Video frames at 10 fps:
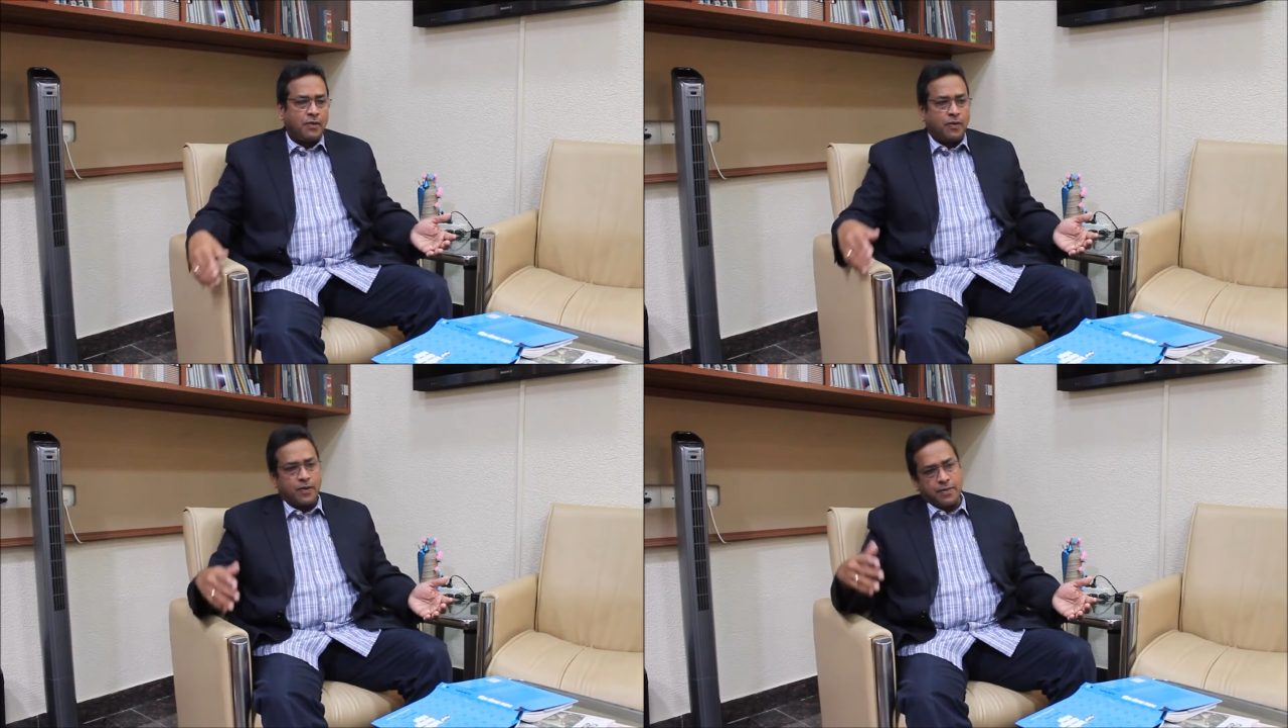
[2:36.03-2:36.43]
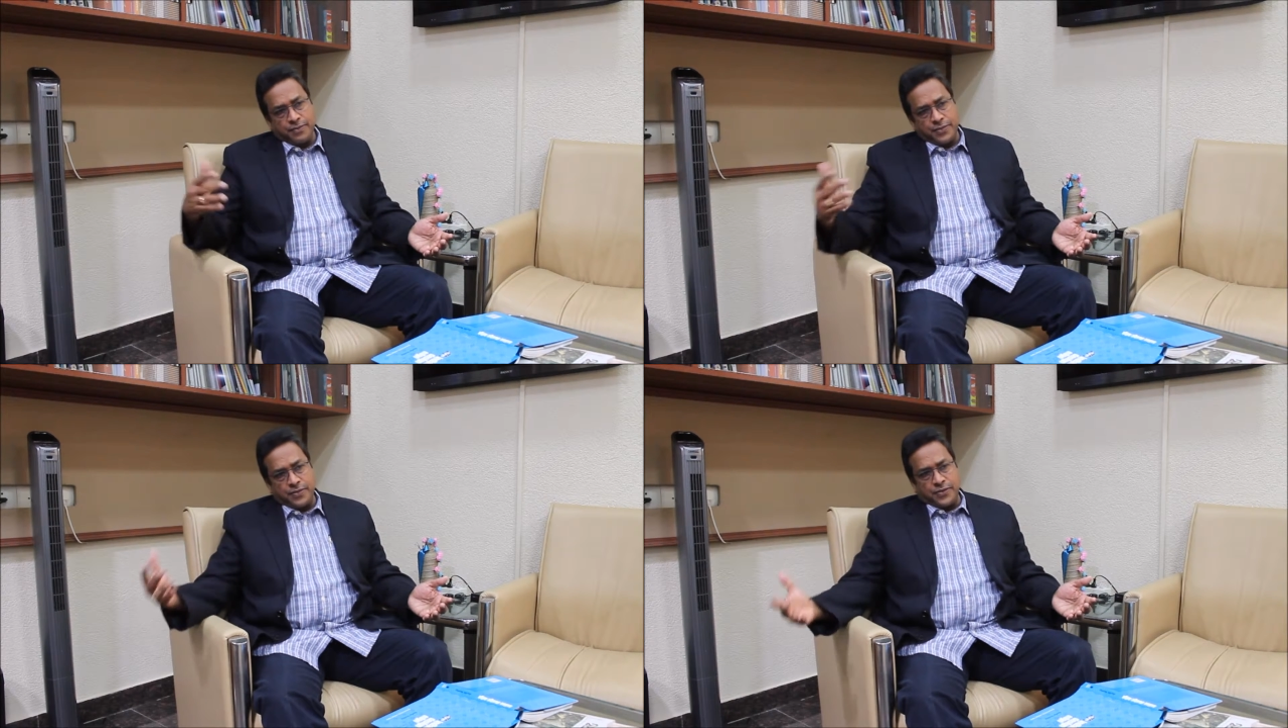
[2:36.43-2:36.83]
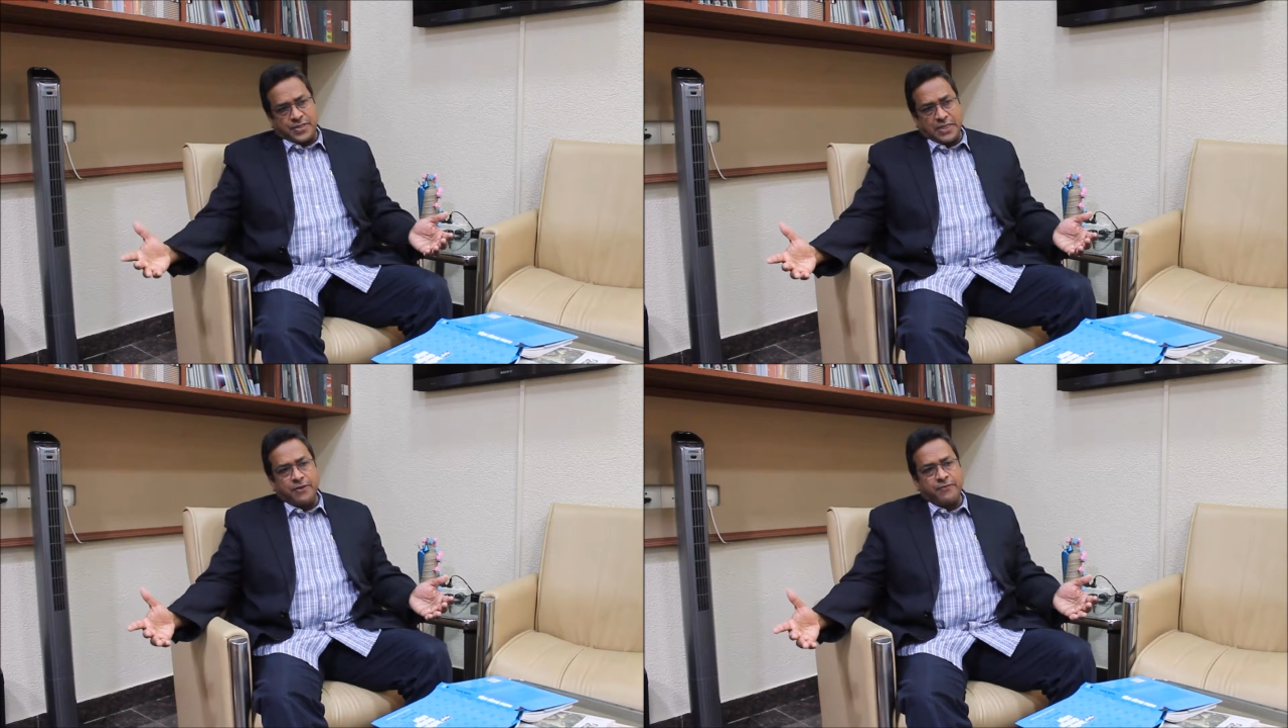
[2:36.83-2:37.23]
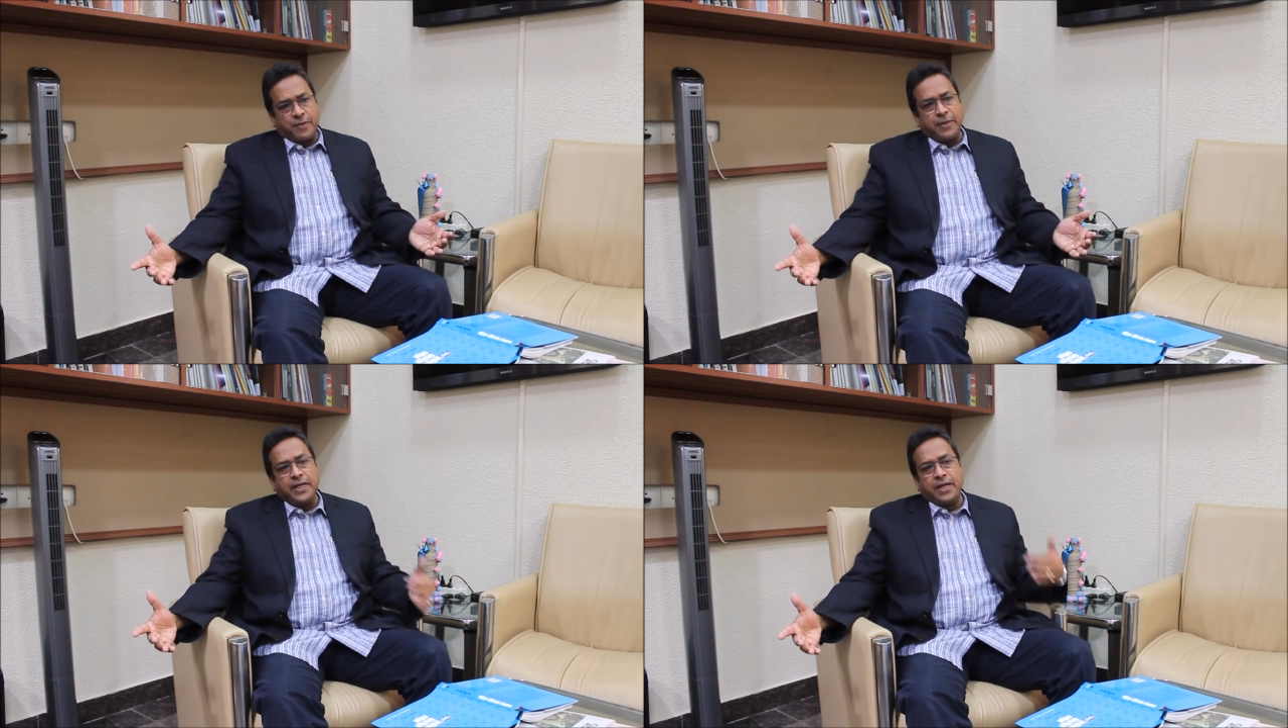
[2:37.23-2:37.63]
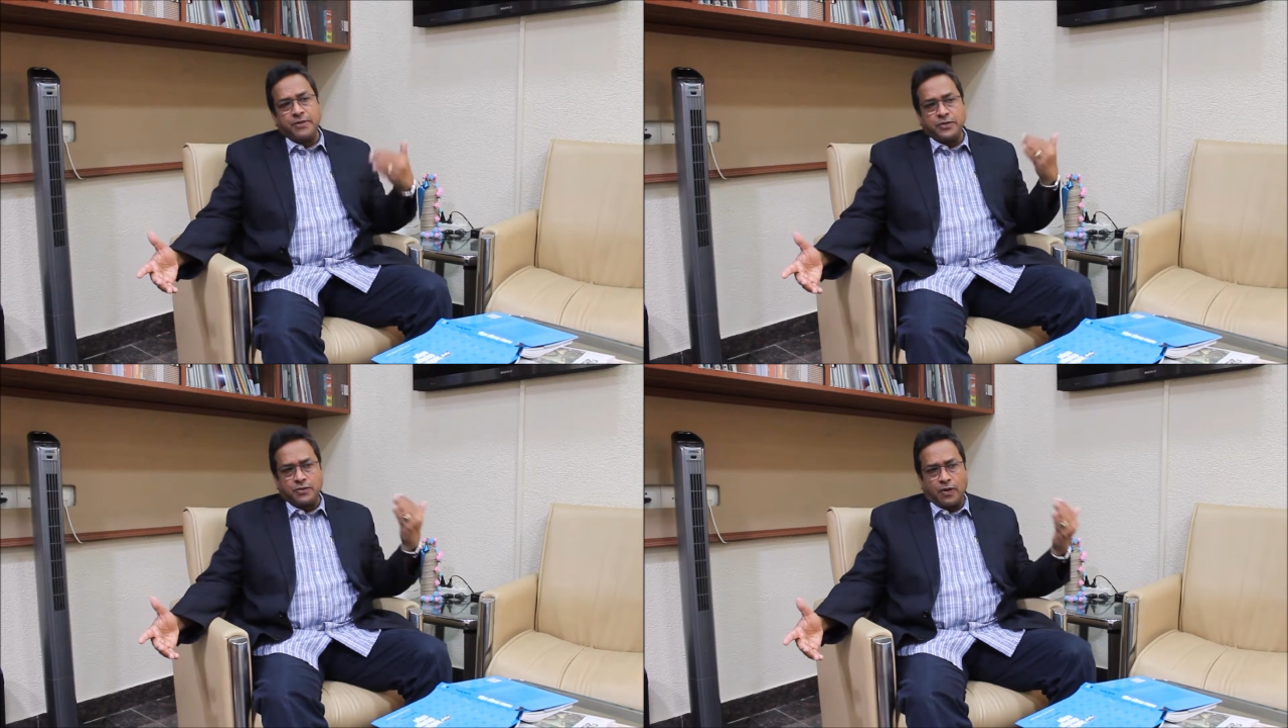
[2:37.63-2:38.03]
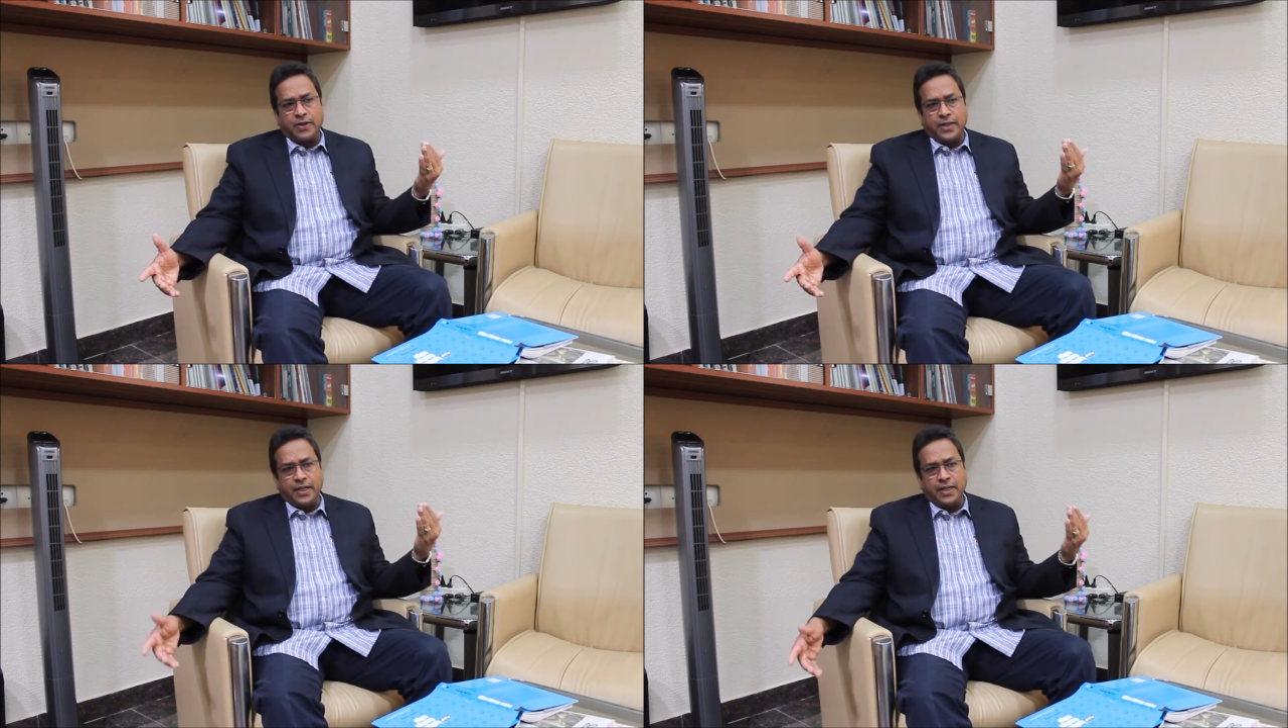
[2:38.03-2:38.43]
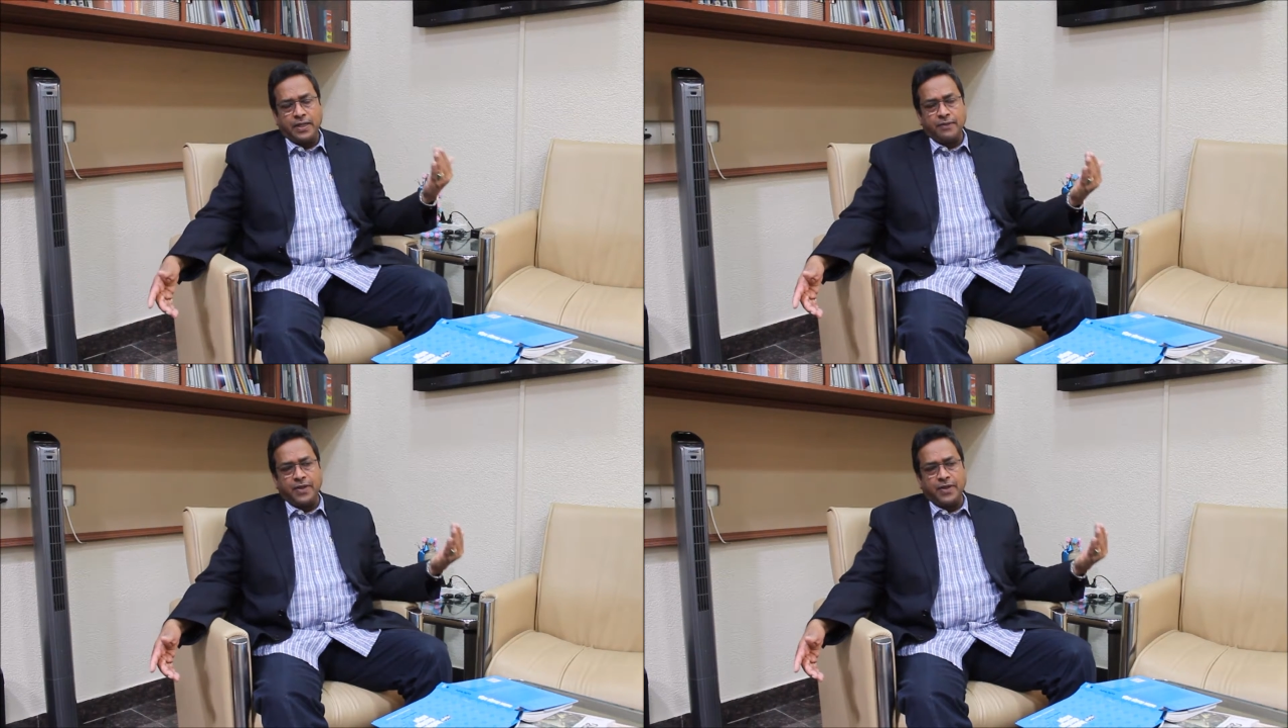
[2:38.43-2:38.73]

or served from India, which was already,